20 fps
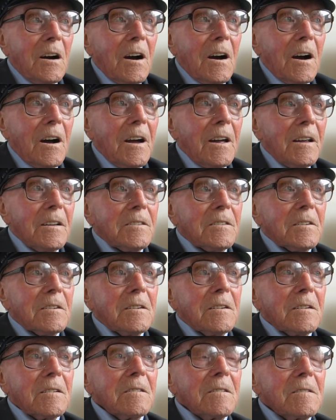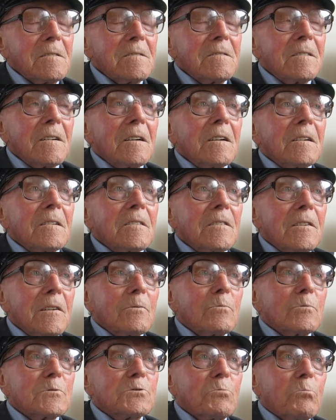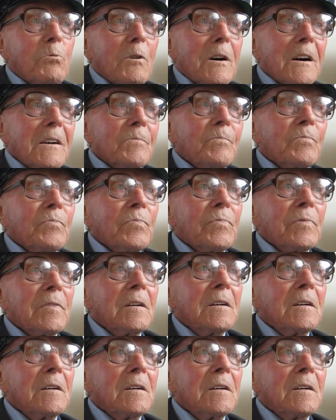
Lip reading: and there was one